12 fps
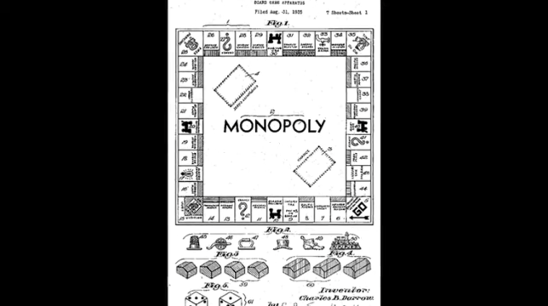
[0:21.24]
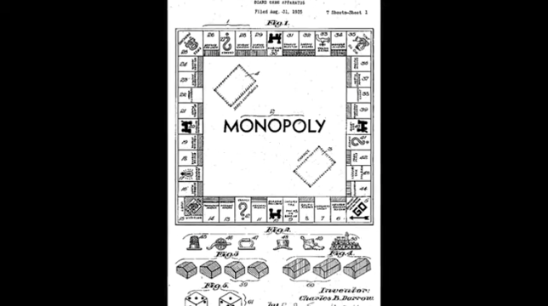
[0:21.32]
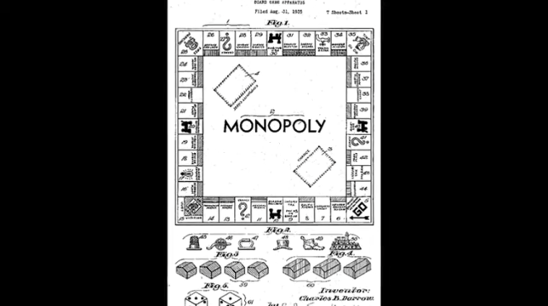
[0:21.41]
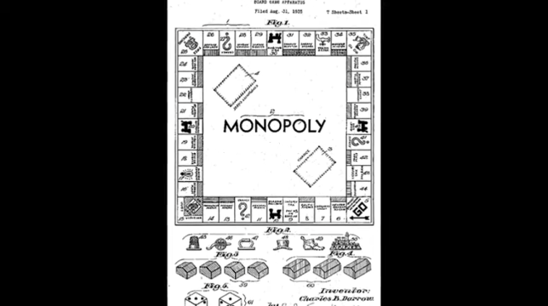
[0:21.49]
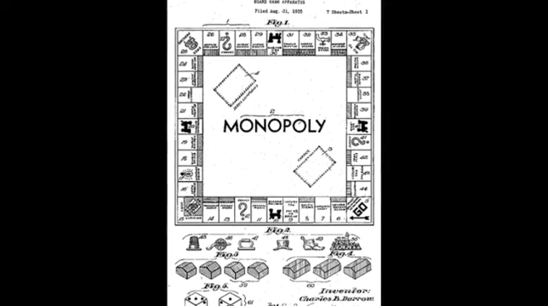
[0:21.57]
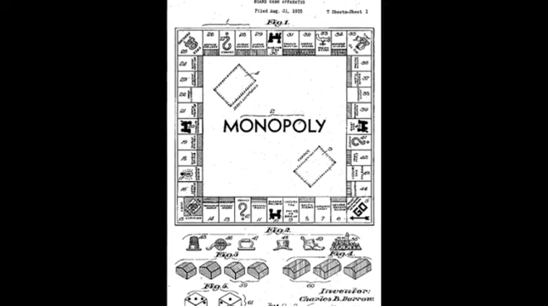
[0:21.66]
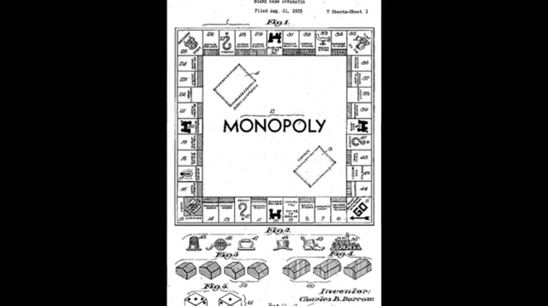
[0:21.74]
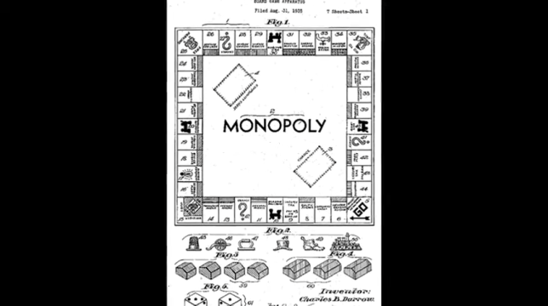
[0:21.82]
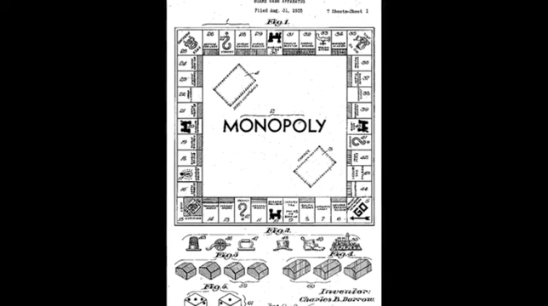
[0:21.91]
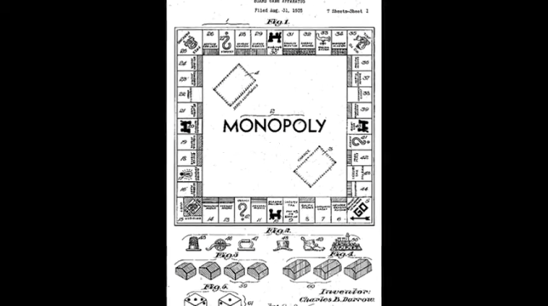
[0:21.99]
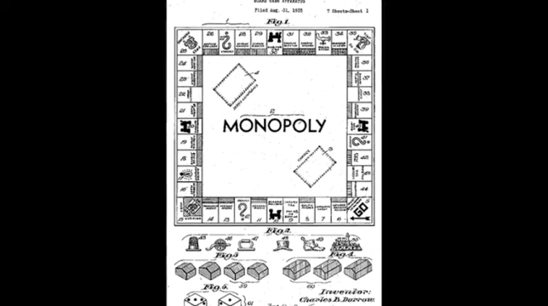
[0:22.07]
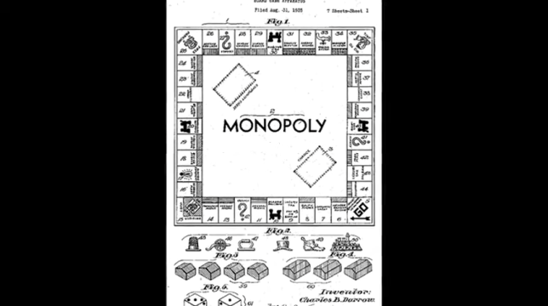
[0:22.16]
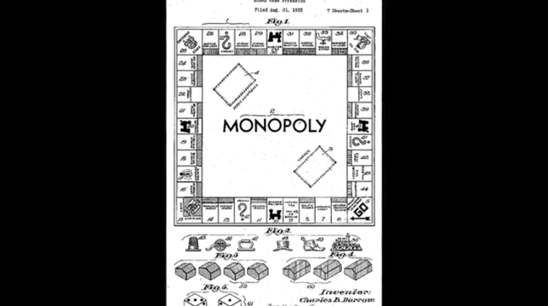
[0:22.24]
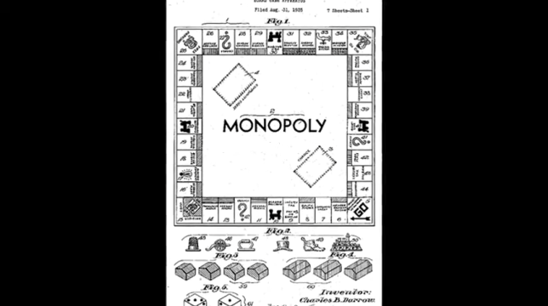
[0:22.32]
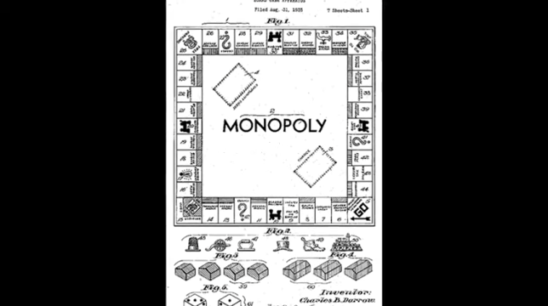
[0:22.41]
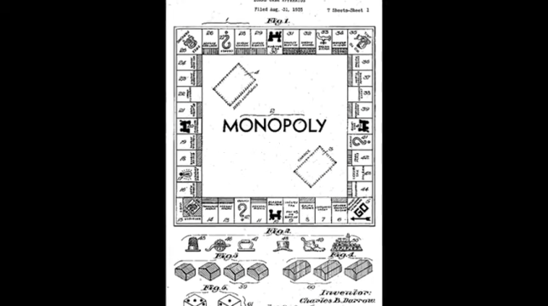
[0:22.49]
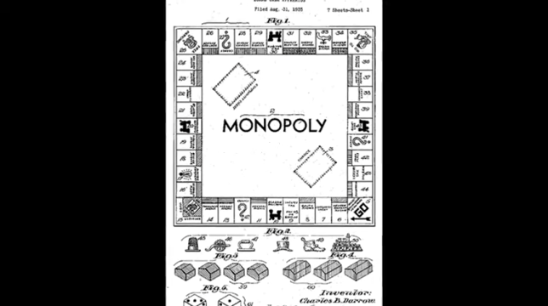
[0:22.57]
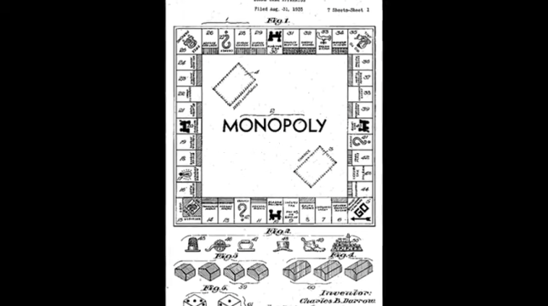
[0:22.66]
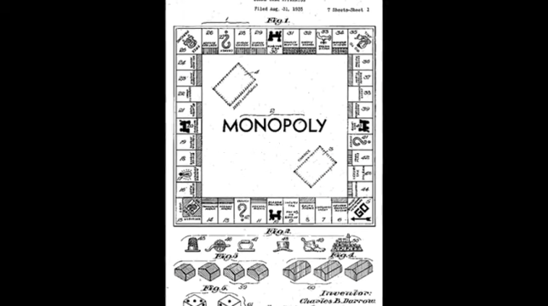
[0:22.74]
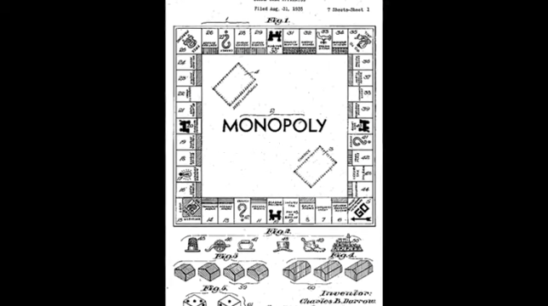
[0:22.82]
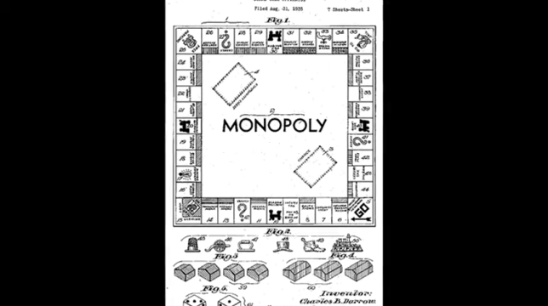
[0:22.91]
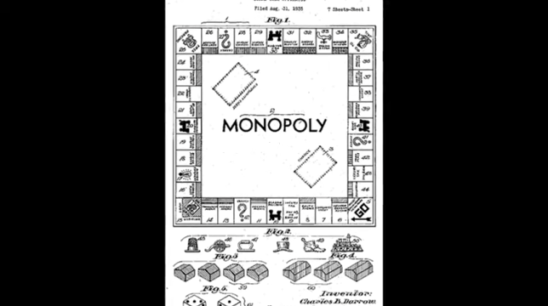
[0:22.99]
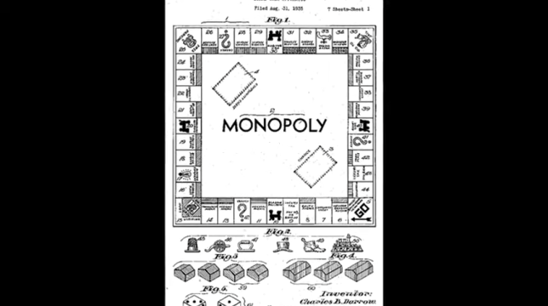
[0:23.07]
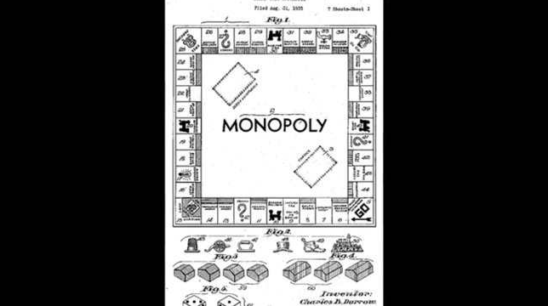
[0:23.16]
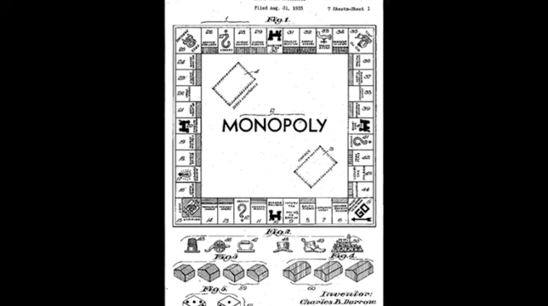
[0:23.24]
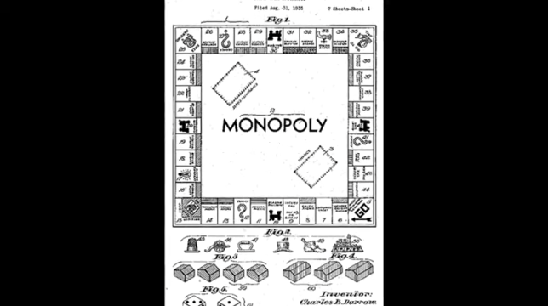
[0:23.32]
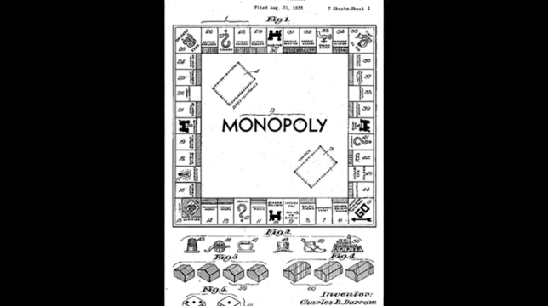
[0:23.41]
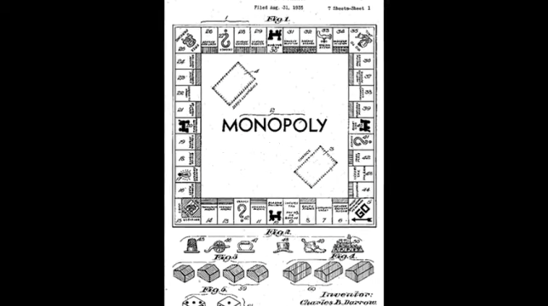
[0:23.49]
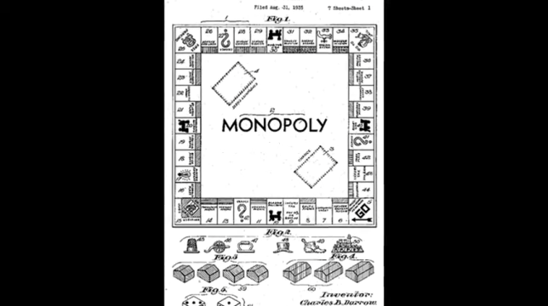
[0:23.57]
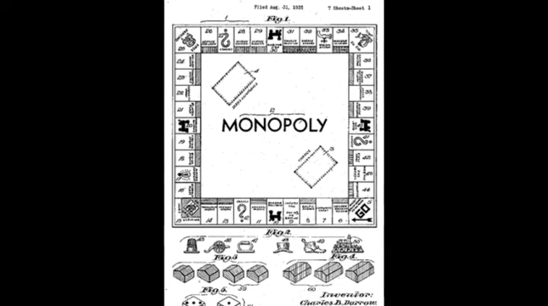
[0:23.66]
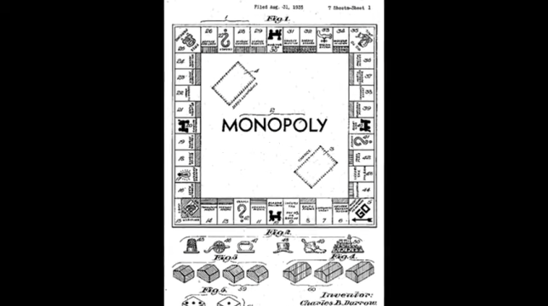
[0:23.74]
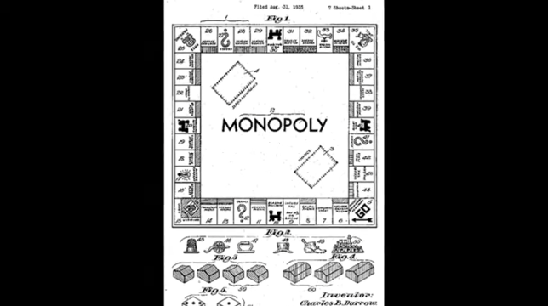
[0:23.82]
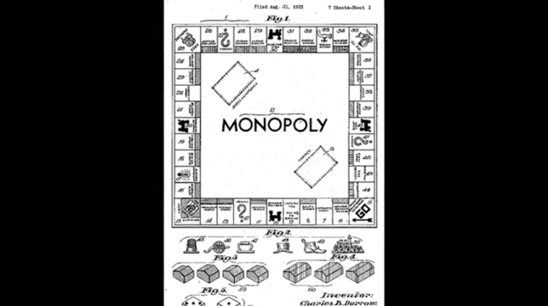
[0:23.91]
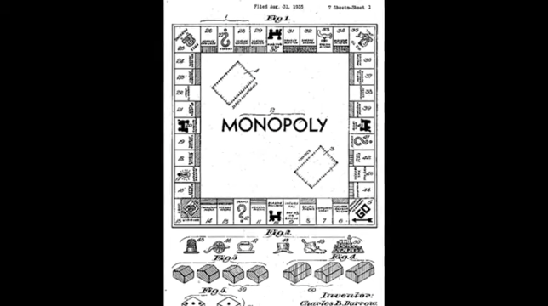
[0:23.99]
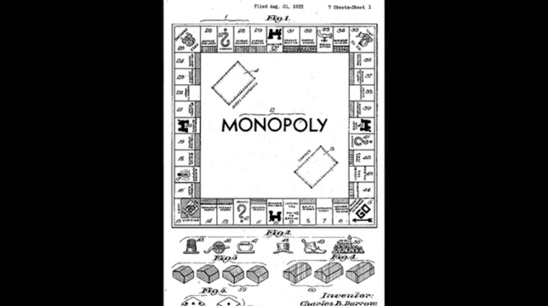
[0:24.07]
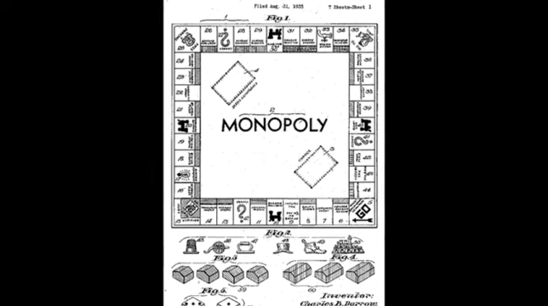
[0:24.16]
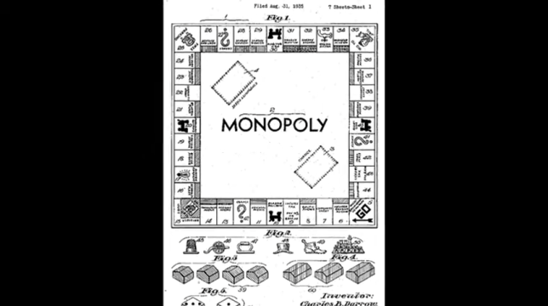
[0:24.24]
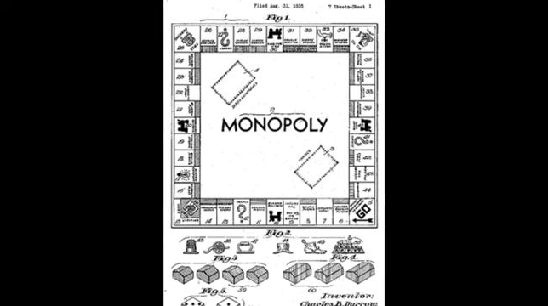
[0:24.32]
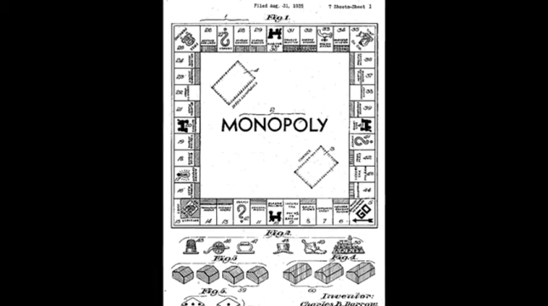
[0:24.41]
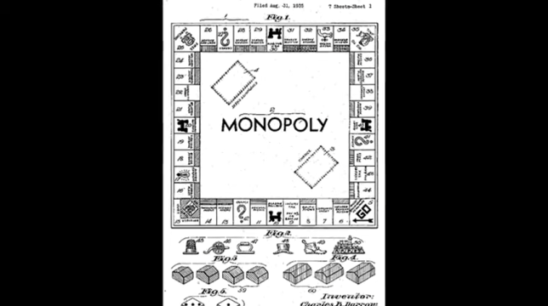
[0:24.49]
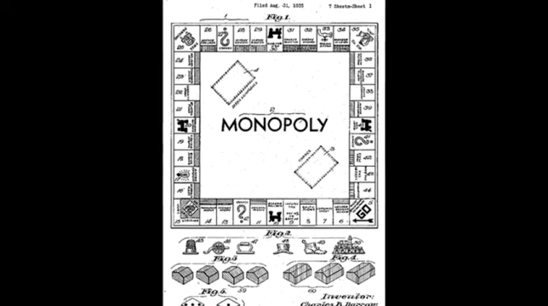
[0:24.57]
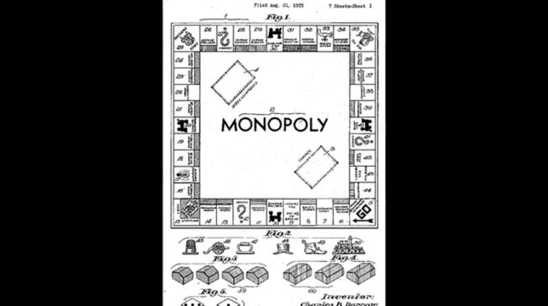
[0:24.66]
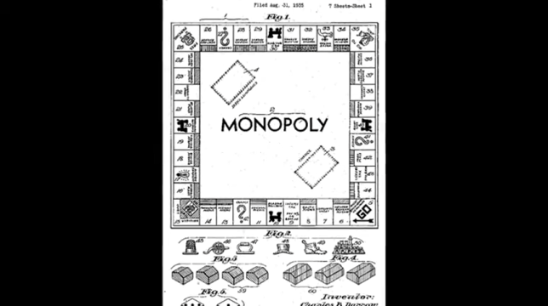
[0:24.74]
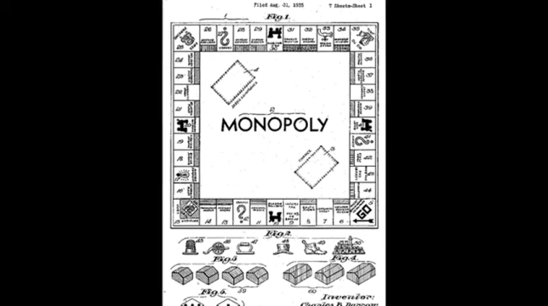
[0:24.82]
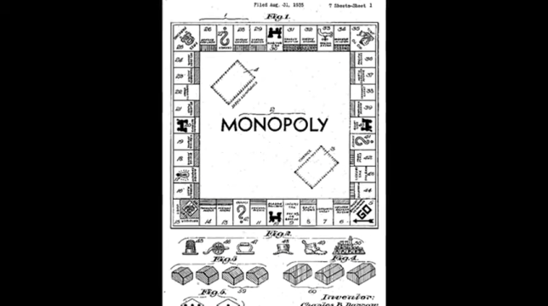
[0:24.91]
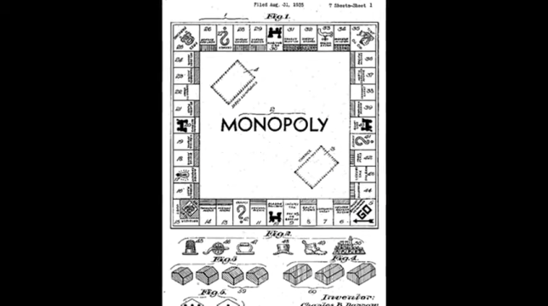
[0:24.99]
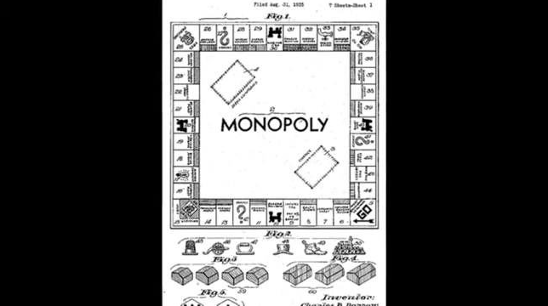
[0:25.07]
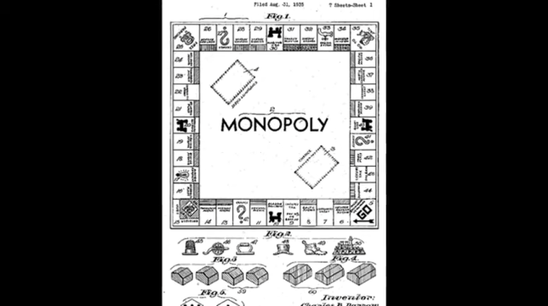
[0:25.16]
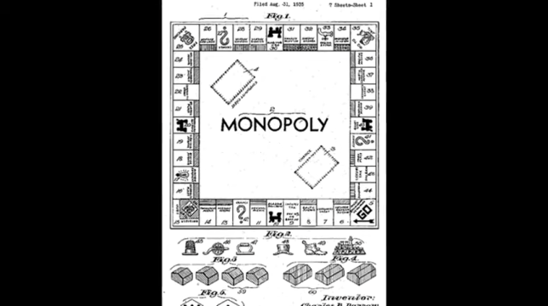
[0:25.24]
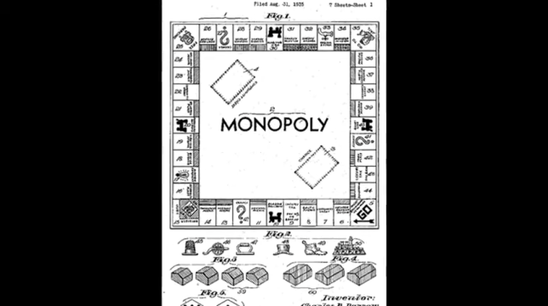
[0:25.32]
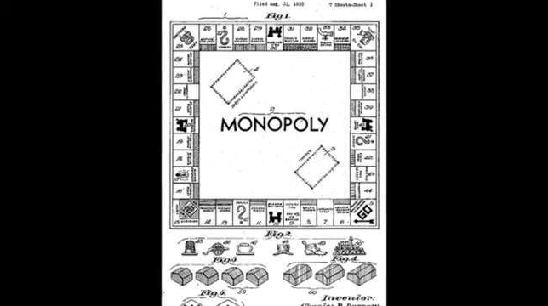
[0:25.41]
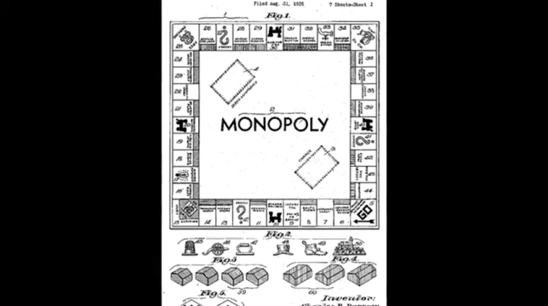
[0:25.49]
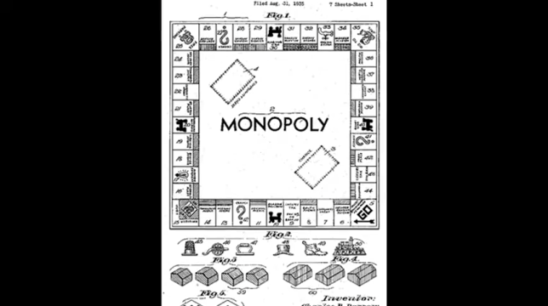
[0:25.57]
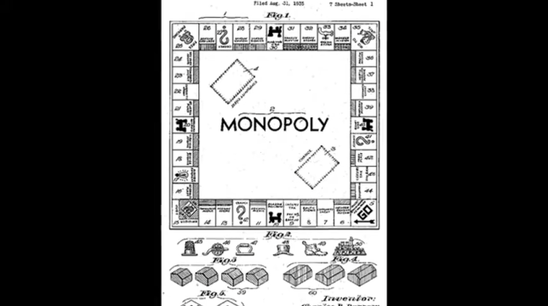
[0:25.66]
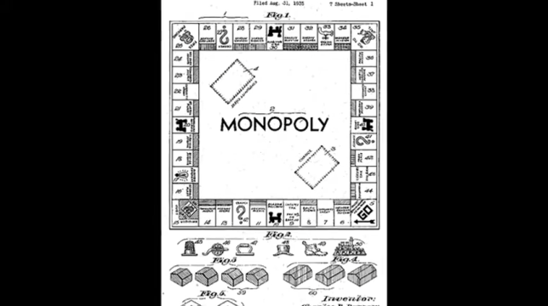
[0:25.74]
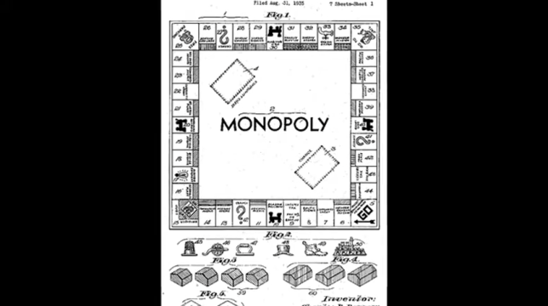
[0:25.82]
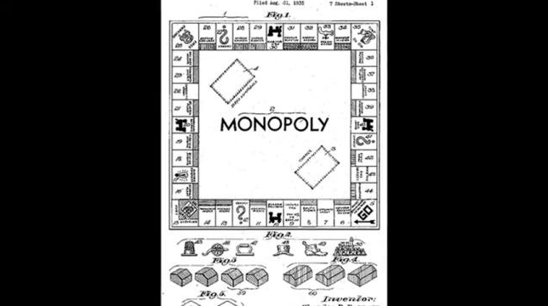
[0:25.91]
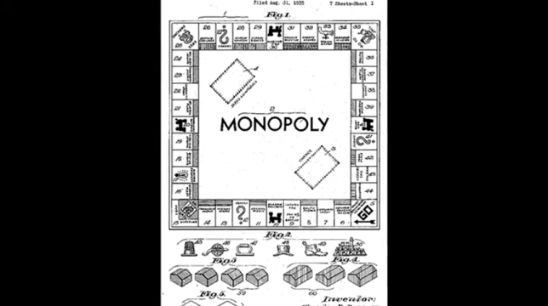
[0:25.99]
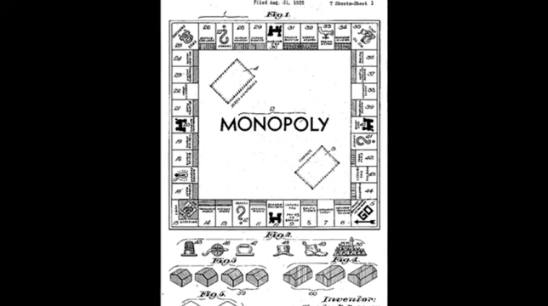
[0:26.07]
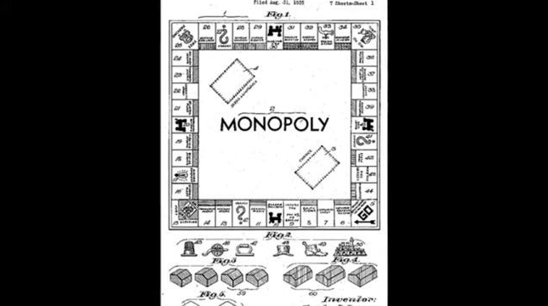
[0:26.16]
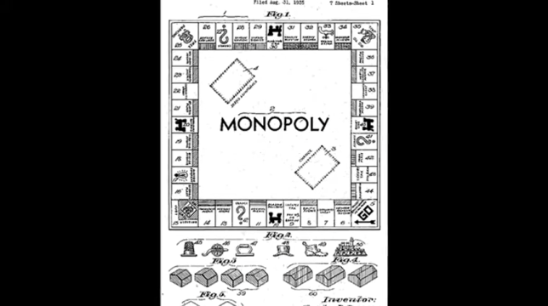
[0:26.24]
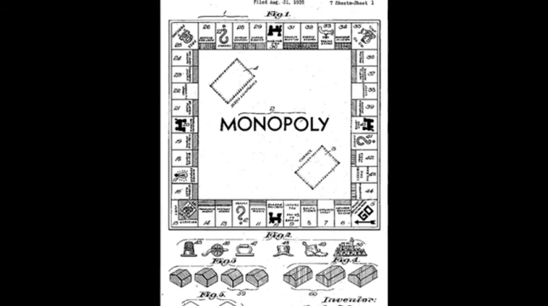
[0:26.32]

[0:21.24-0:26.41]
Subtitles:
[unreadable: no face in view]